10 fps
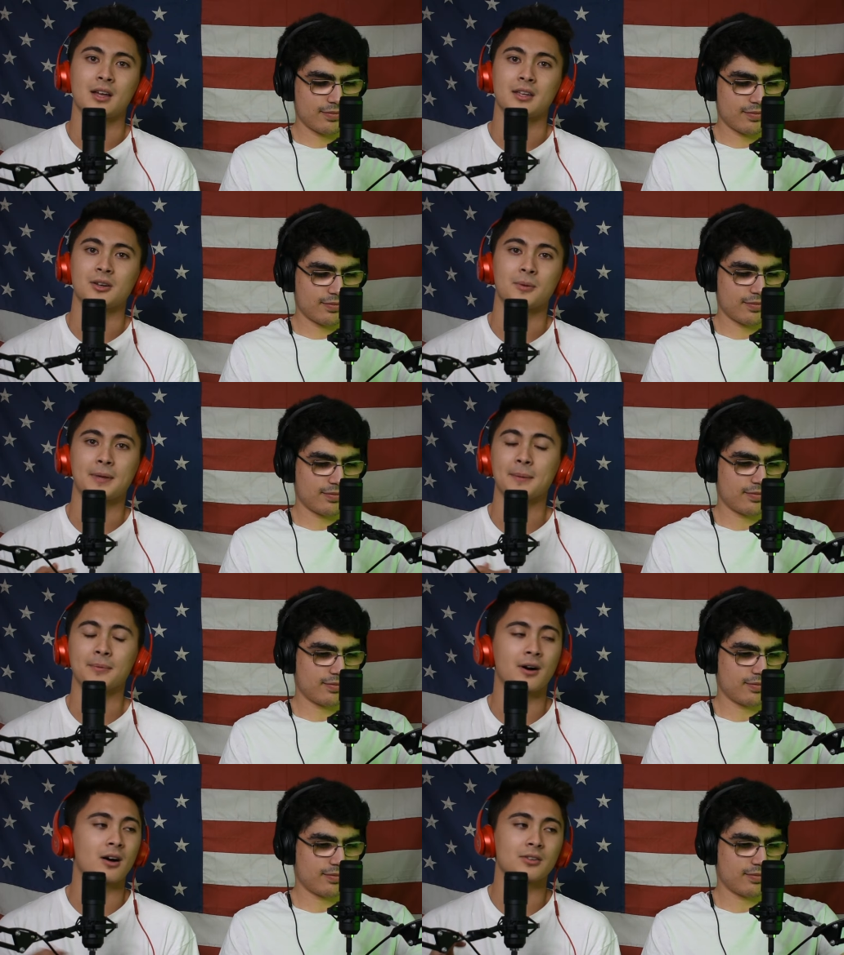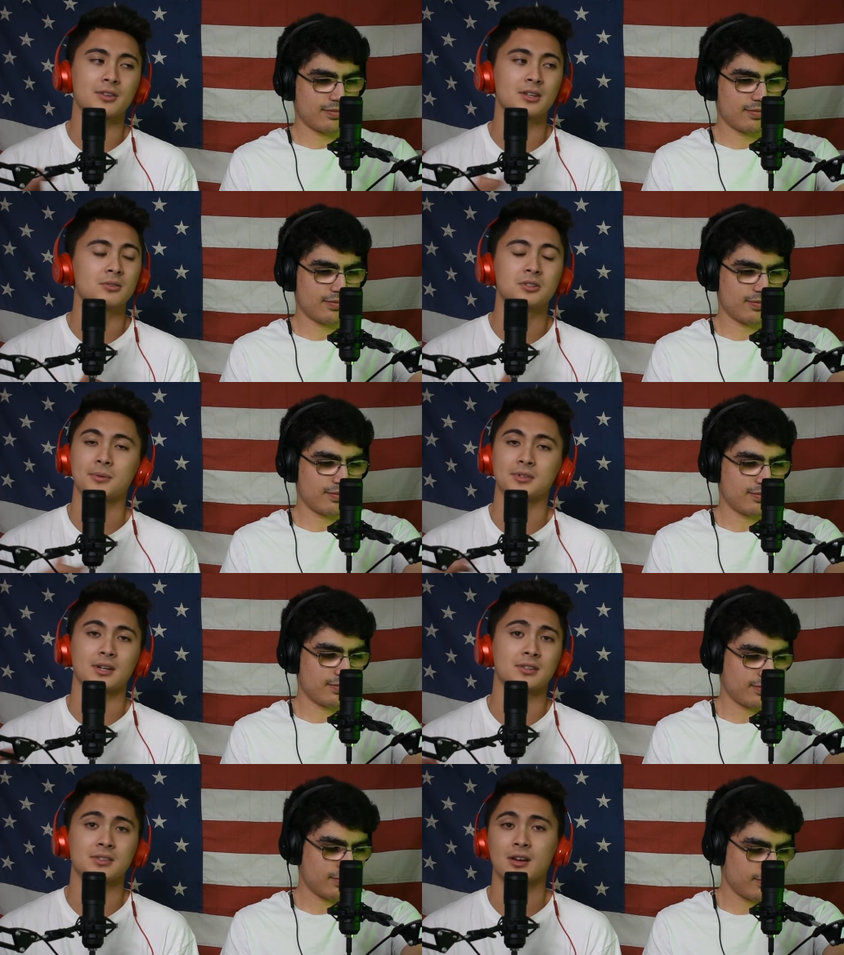Speaker 1: you know, people, all the YouTubers like
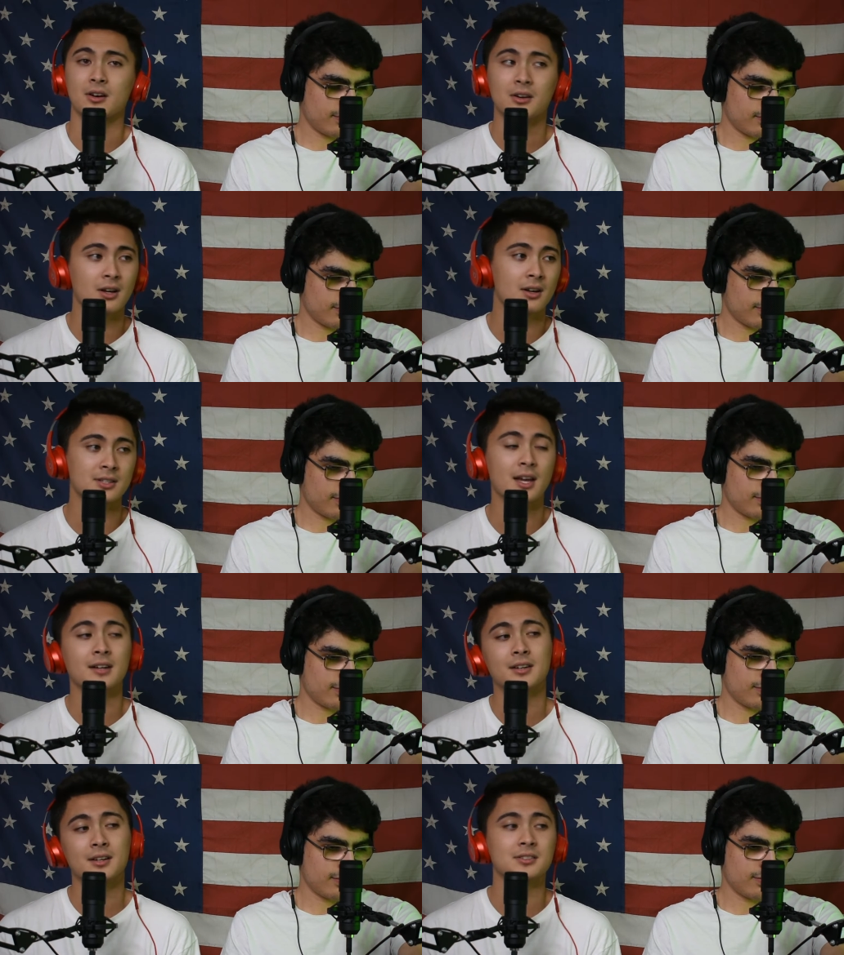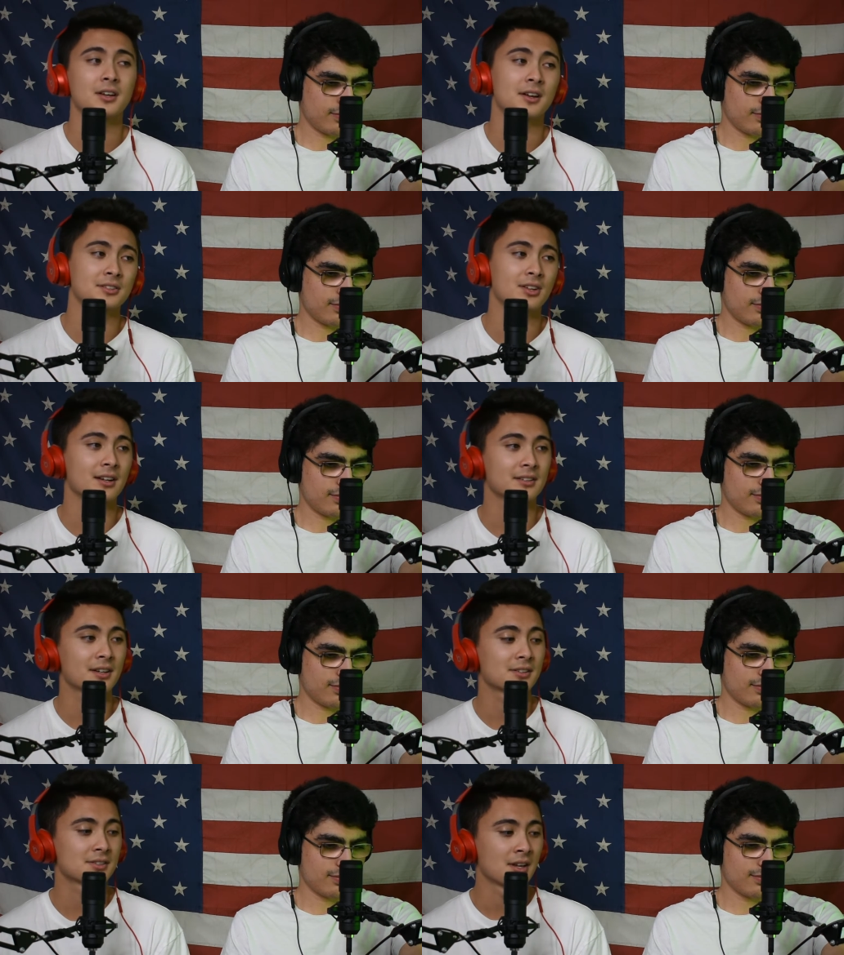to say, "Oh, contact us, contact
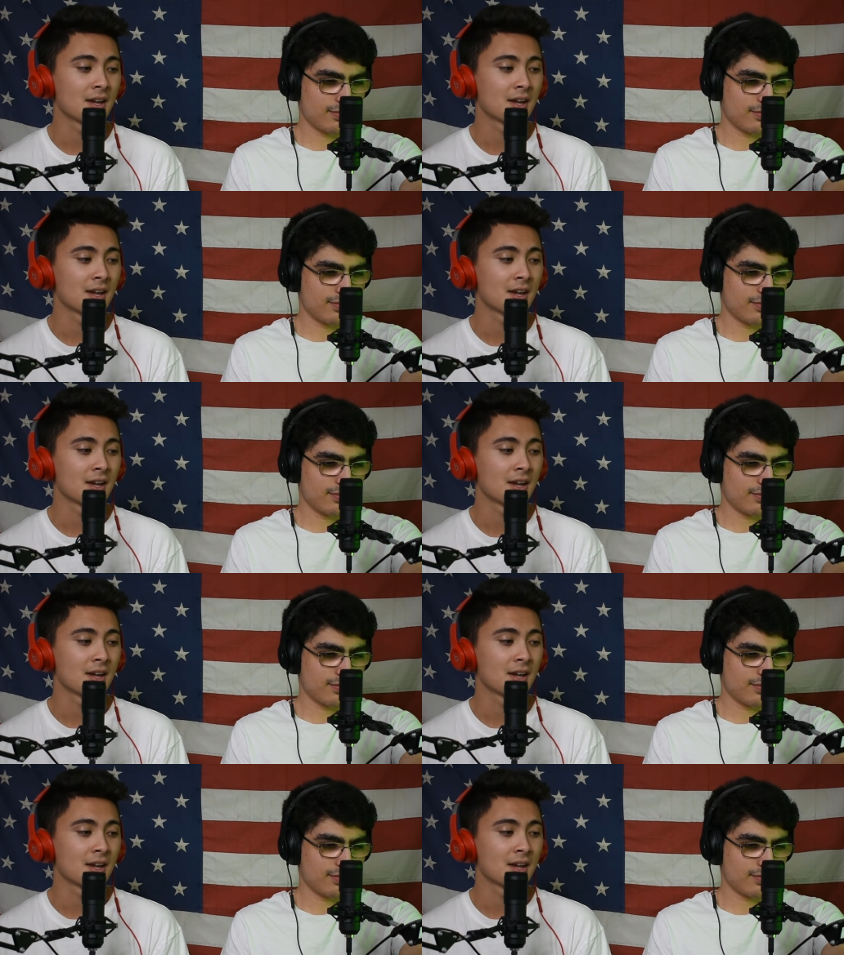us.